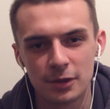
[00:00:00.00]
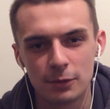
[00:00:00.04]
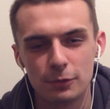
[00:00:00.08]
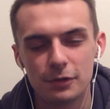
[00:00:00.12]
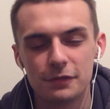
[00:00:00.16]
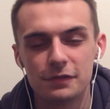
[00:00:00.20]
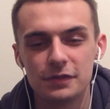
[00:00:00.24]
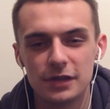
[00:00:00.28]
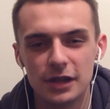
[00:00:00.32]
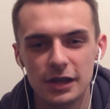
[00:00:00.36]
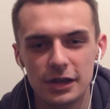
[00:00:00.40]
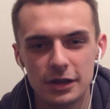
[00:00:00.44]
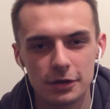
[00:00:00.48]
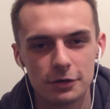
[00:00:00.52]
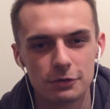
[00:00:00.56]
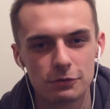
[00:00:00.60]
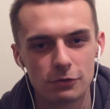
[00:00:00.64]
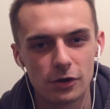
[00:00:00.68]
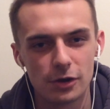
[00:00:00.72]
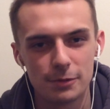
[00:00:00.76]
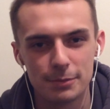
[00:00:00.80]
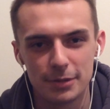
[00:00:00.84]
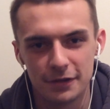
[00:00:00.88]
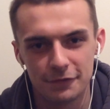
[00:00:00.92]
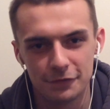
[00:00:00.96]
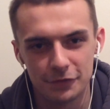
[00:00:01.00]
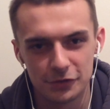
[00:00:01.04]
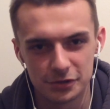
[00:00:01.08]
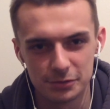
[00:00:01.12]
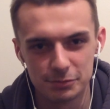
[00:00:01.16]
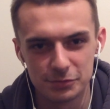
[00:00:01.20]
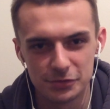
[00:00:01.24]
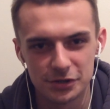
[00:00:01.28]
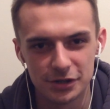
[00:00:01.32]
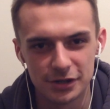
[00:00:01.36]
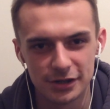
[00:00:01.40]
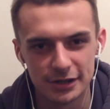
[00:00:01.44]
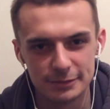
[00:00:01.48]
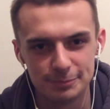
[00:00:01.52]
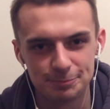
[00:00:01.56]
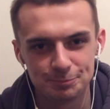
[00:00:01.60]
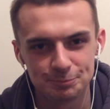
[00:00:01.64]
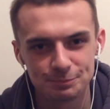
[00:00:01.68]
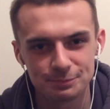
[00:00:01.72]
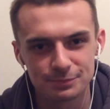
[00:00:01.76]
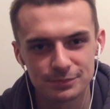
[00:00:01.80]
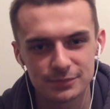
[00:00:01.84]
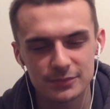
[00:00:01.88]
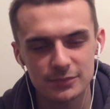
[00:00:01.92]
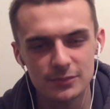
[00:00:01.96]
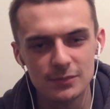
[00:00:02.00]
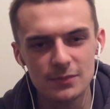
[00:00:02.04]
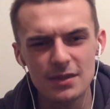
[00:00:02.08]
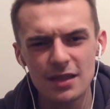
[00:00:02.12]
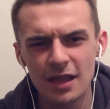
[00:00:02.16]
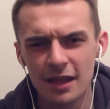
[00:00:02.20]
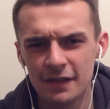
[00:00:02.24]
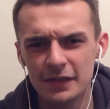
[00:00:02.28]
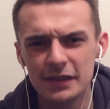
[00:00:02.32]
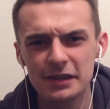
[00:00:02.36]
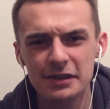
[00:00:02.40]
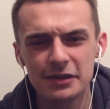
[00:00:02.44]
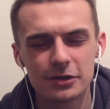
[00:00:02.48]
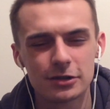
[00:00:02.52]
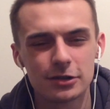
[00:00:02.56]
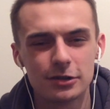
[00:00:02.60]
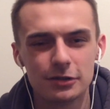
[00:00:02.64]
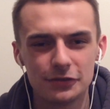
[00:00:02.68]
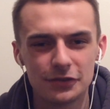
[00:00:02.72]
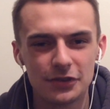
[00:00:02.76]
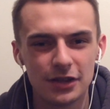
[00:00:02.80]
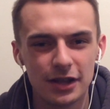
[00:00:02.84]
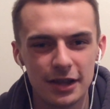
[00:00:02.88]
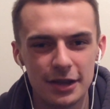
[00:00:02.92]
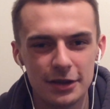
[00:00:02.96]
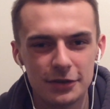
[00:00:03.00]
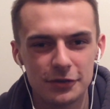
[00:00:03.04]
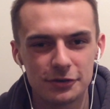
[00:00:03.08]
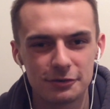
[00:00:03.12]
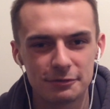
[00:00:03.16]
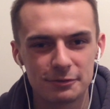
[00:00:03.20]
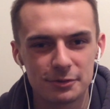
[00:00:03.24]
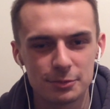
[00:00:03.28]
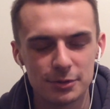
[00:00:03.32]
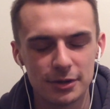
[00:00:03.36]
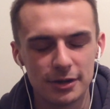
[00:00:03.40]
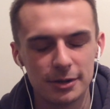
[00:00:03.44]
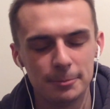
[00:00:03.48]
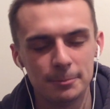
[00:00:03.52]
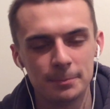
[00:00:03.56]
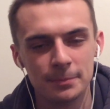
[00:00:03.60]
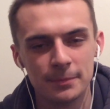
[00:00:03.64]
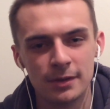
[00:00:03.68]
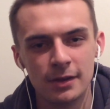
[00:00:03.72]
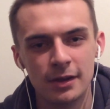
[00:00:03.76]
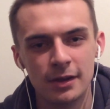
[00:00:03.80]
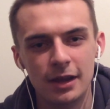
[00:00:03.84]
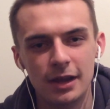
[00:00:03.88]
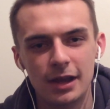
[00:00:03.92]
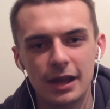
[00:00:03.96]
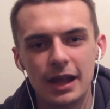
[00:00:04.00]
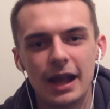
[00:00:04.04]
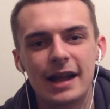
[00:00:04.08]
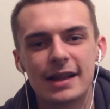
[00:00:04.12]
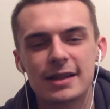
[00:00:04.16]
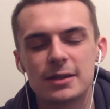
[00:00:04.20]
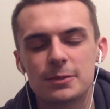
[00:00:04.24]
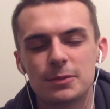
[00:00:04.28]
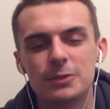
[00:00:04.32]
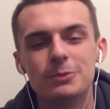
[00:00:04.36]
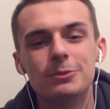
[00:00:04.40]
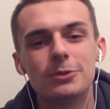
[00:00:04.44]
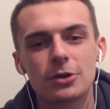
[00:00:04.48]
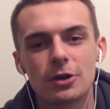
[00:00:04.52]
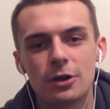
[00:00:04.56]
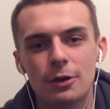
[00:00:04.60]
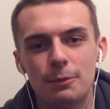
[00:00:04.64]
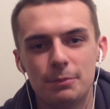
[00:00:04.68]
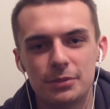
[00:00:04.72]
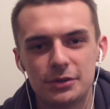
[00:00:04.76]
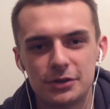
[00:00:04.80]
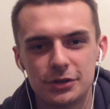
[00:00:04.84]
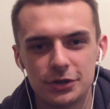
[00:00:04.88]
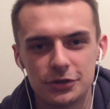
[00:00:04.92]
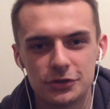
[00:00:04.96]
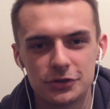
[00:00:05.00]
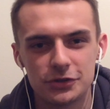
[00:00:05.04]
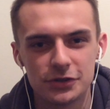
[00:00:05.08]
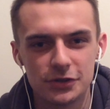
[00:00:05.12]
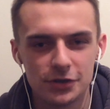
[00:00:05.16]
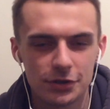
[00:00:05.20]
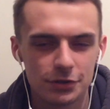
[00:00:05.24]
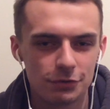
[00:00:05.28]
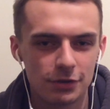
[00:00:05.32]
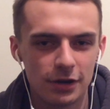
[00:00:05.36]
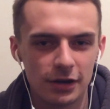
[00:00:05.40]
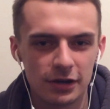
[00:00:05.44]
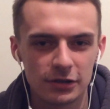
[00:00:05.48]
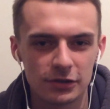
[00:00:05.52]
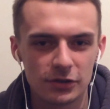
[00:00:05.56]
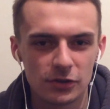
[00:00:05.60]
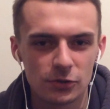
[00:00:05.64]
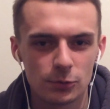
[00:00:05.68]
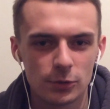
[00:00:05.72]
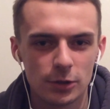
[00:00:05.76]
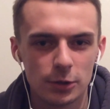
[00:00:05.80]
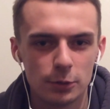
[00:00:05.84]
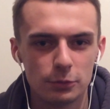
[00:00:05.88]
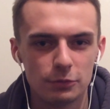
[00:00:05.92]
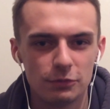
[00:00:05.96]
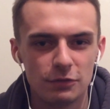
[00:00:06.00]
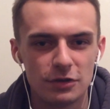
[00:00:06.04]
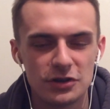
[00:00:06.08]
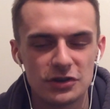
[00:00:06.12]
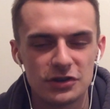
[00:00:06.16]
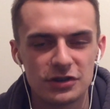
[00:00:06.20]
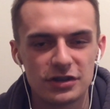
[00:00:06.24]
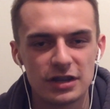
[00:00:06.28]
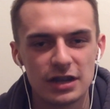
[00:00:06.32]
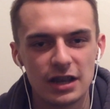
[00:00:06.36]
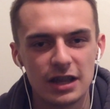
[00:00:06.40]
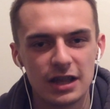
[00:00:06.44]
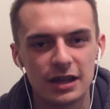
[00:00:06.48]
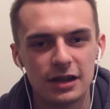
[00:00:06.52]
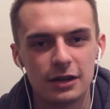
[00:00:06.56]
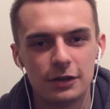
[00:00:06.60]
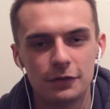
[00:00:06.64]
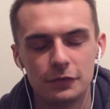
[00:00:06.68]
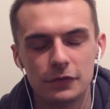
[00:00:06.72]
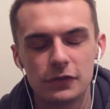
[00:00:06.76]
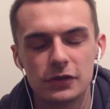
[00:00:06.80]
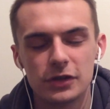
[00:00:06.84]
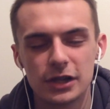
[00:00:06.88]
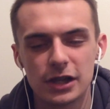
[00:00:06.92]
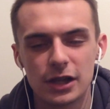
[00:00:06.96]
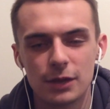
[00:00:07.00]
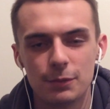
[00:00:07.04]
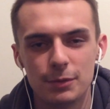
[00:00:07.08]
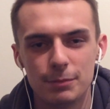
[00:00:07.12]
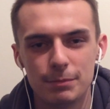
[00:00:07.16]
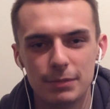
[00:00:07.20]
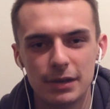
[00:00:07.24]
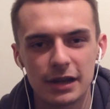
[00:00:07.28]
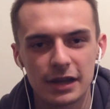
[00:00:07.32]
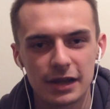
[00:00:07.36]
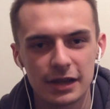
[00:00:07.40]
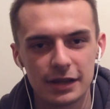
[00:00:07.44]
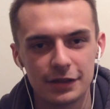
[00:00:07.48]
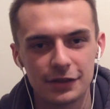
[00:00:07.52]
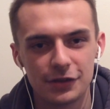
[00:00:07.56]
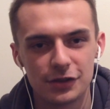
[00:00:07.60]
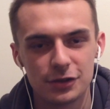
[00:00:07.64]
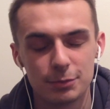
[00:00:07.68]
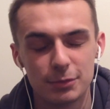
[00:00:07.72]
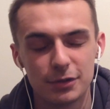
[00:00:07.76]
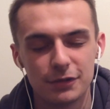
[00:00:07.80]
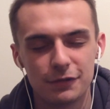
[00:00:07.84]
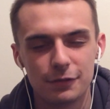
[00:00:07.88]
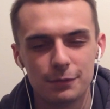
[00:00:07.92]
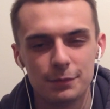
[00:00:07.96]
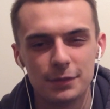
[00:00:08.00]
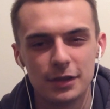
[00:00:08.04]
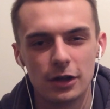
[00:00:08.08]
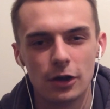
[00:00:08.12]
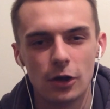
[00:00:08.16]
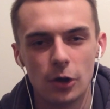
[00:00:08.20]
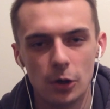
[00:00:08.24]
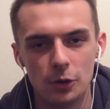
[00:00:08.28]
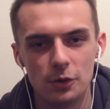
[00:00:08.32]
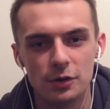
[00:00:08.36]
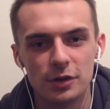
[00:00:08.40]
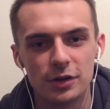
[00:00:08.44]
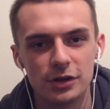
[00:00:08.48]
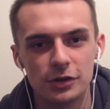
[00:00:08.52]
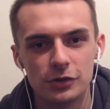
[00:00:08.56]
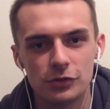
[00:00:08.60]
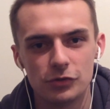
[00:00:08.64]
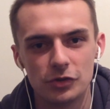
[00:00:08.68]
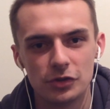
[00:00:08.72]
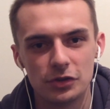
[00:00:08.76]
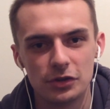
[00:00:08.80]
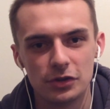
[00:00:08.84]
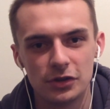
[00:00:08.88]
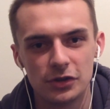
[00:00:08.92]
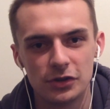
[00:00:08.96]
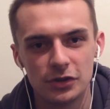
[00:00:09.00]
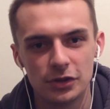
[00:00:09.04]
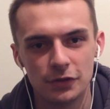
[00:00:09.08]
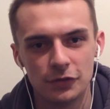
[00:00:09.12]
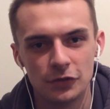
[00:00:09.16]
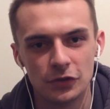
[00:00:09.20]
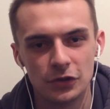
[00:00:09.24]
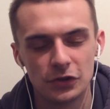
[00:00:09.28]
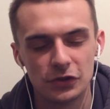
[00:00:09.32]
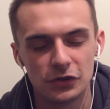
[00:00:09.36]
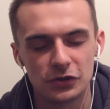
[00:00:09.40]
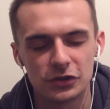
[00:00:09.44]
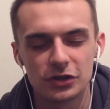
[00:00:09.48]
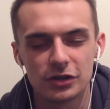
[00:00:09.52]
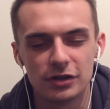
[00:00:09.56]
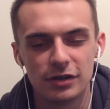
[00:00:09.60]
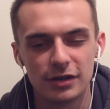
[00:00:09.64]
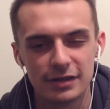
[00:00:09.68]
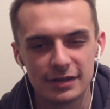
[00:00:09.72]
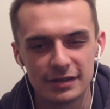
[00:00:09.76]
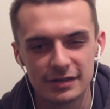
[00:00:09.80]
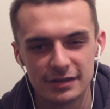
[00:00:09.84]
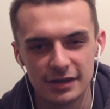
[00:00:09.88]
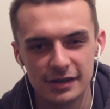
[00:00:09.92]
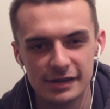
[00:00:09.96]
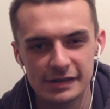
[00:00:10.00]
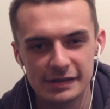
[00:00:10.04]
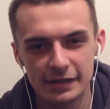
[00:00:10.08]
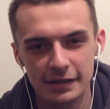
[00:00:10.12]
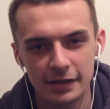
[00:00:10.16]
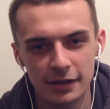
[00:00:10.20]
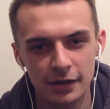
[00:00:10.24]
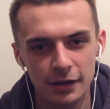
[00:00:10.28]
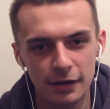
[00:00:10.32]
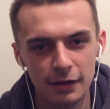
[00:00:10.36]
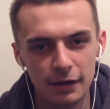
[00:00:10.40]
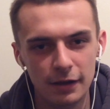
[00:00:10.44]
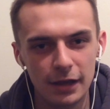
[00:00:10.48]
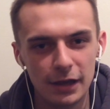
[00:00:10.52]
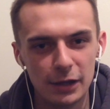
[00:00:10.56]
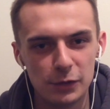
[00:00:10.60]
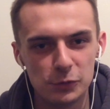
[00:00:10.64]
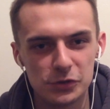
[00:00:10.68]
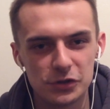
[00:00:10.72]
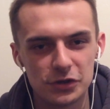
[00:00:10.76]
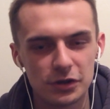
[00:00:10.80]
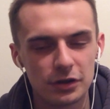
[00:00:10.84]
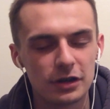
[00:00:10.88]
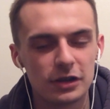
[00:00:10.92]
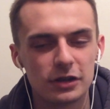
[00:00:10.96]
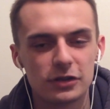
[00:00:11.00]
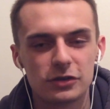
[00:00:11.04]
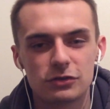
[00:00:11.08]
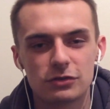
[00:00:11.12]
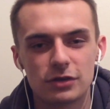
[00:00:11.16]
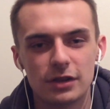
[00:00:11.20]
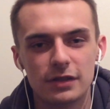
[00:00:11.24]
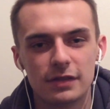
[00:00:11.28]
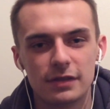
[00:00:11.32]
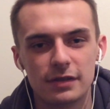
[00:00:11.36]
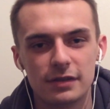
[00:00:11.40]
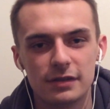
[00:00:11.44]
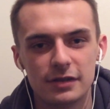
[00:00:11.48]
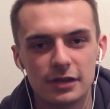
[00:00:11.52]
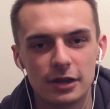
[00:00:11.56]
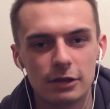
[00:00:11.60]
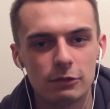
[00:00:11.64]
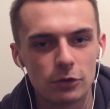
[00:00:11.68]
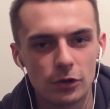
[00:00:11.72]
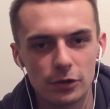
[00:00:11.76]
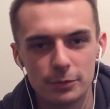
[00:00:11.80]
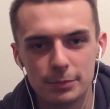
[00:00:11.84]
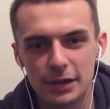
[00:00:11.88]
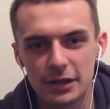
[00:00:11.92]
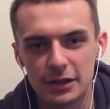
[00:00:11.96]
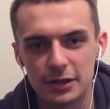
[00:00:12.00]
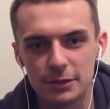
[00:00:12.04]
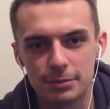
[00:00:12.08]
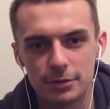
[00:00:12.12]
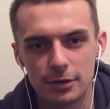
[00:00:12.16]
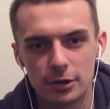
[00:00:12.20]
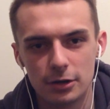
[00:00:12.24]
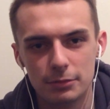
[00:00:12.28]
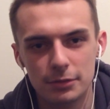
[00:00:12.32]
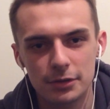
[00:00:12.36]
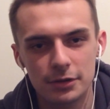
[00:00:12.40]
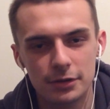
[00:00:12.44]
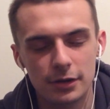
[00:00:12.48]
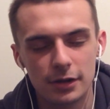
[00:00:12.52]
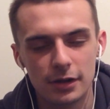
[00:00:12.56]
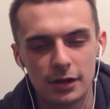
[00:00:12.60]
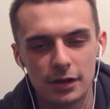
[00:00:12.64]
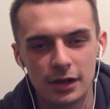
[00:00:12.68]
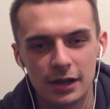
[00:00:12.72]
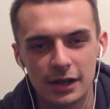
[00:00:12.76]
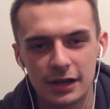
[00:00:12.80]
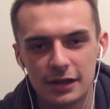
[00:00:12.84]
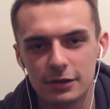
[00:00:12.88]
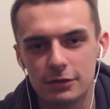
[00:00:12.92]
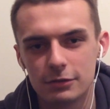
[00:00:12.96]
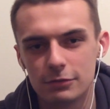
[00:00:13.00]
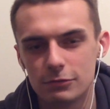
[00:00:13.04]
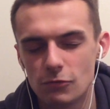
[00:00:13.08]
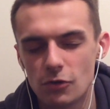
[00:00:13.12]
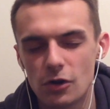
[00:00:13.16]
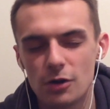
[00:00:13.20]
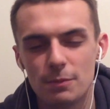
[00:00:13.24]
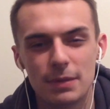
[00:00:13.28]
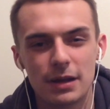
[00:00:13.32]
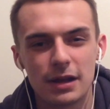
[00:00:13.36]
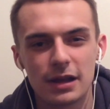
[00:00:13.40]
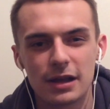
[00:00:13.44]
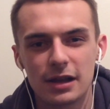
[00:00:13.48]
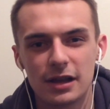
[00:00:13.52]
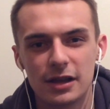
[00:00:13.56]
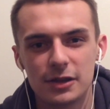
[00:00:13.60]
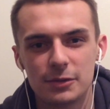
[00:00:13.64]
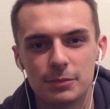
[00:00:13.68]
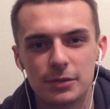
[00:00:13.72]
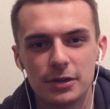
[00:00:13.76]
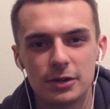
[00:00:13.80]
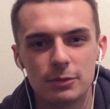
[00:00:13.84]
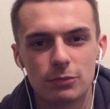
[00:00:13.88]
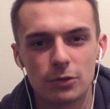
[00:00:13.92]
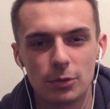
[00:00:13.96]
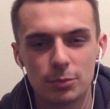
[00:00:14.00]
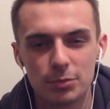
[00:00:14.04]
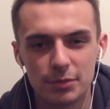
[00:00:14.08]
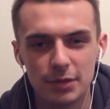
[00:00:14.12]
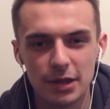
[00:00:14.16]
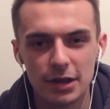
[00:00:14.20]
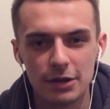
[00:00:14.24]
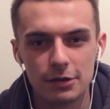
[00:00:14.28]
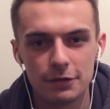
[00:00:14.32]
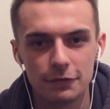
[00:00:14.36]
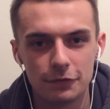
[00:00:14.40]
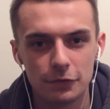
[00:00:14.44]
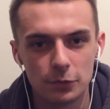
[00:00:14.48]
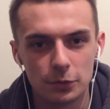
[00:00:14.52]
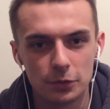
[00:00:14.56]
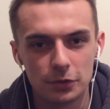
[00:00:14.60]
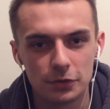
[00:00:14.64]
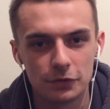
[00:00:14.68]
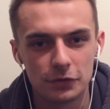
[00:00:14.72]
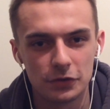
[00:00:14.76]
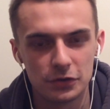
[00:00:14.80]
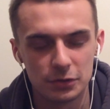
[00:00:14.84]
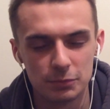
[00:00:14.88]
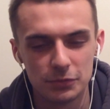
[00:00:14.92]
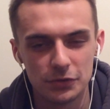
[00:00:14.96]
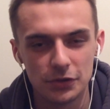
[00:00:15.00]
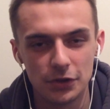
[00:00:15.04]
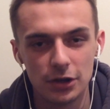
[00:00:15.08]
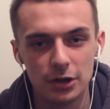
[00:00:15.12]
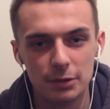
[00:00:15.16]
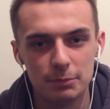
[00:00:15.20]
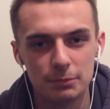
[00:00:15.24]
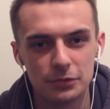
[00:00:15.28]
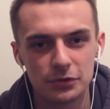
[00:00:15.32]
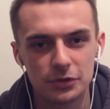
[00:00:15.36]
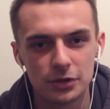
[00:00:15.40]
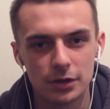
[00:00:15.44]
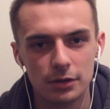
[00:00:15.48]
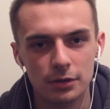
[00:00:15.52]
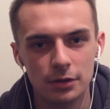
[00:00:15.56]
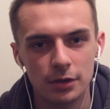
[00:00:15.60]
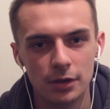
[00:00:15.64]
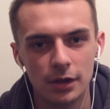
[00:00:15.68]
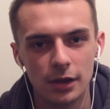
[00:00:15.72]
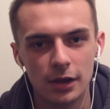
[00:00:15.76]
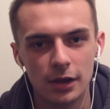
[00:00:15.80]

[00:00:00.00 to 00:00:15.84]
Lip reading: We've needed a right back for some time, and this solves that issue as well. Adds a bit more competition to the ranks as well, with Richard Delatte obviously coming back in the summer from that horrid injury that he suffered at the start of the season, which only strengthens our right back department. And right back has been a problem area for us for some time, so